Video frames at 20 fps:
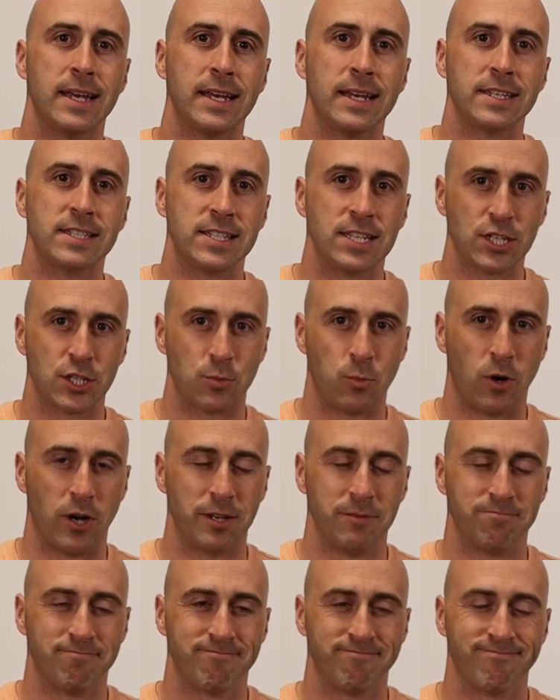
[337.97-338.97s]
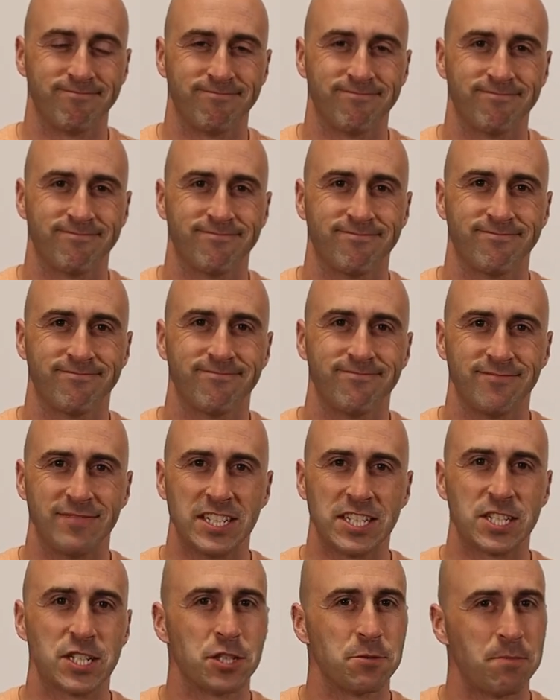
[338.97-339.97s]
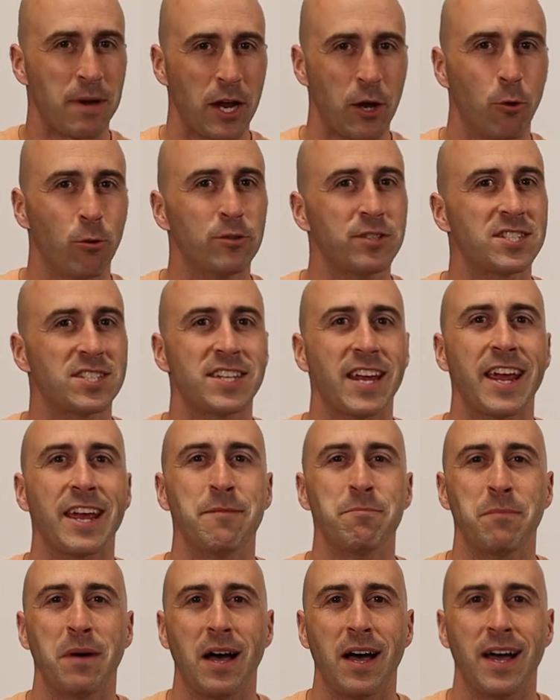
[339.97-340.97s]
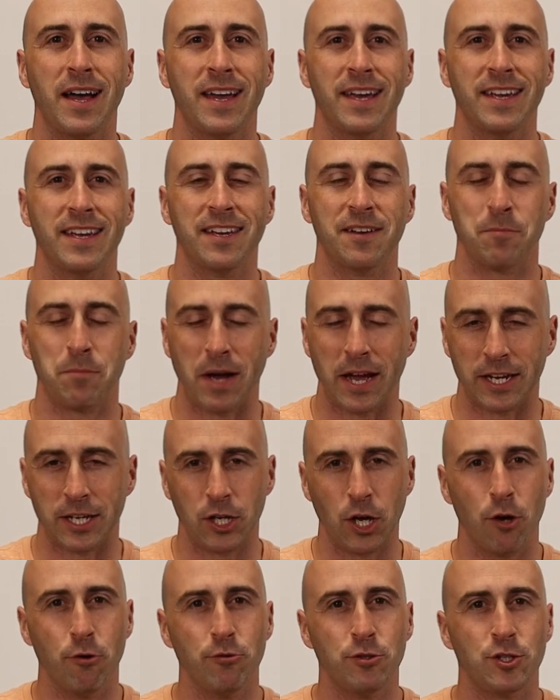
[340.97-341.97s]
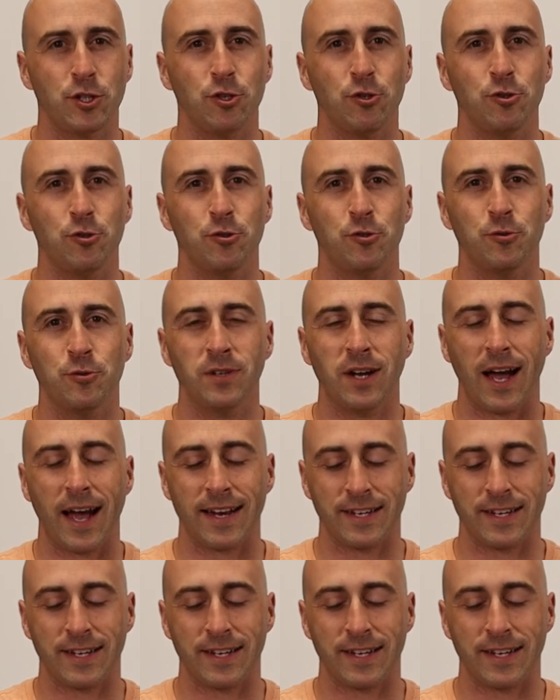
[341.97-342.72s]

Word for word: is this one. This is my old standby, my go-to.